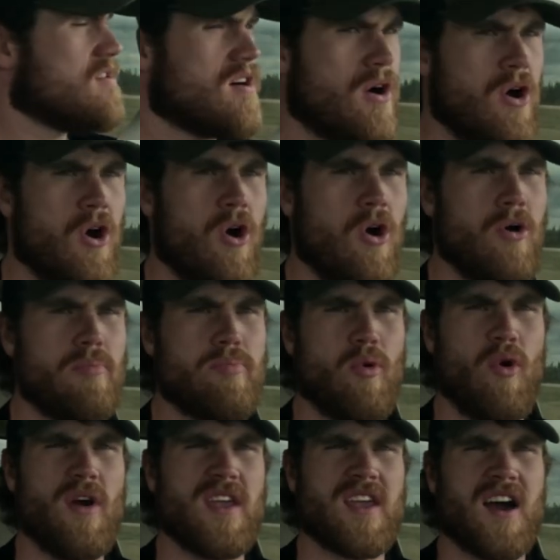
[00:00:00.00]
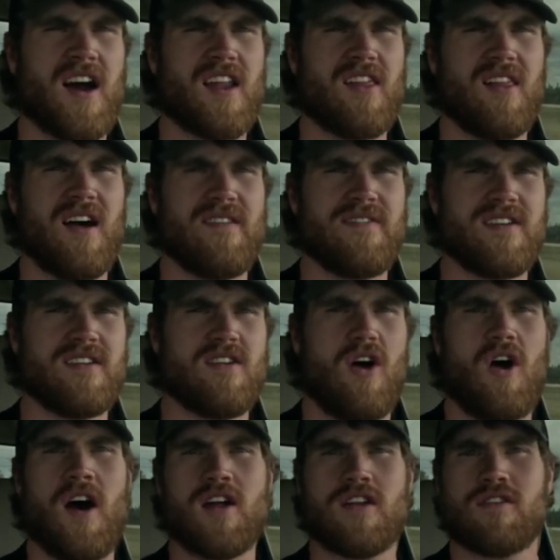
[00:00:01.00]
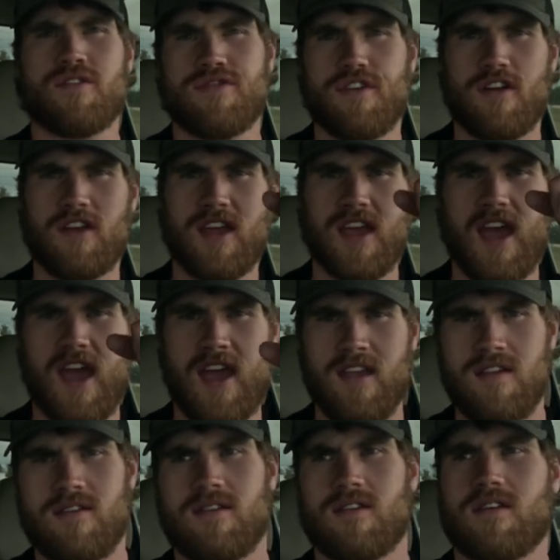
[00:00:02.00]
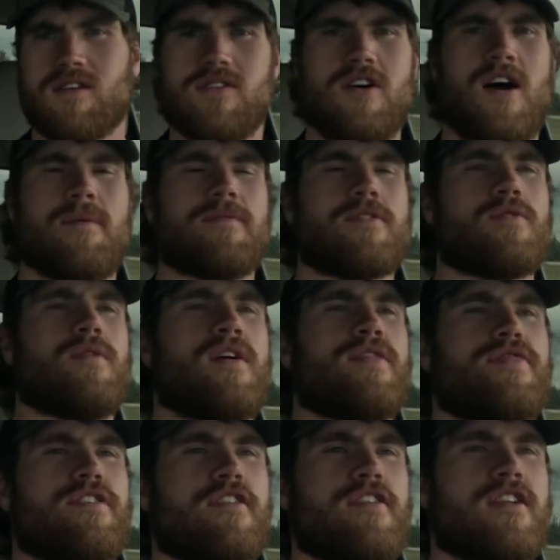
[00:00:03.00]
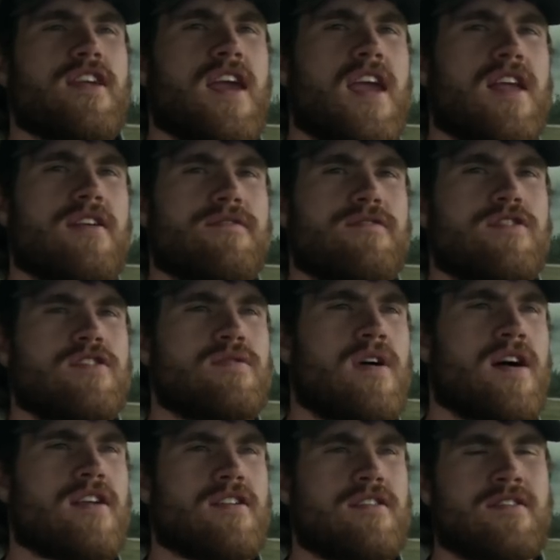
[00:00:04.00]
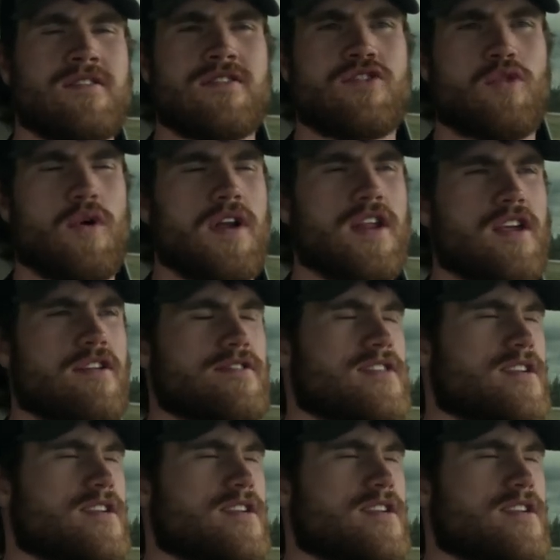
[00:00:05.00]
Oh boy, gotta love it. 138, kilometer 138 of 220 or